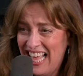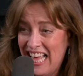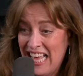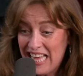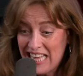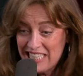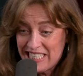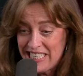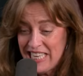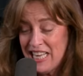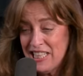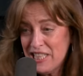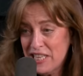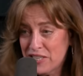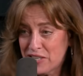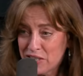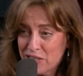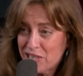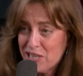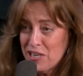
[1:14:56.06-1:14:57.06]
He said
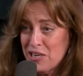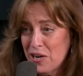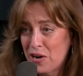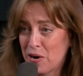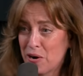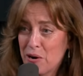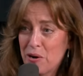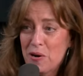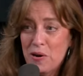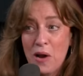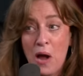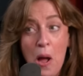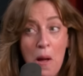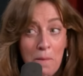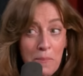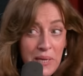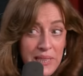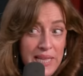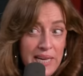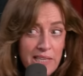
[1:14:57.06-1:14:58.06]
this is going to hurt,
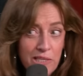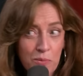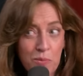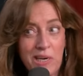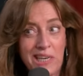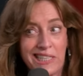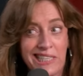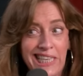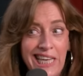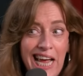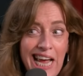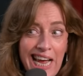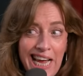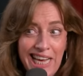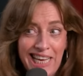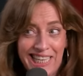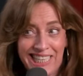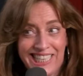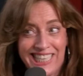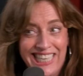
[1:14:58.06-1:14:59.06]
but that's what it
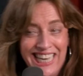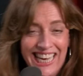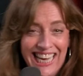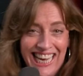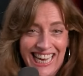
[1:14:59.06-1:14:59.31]
takes.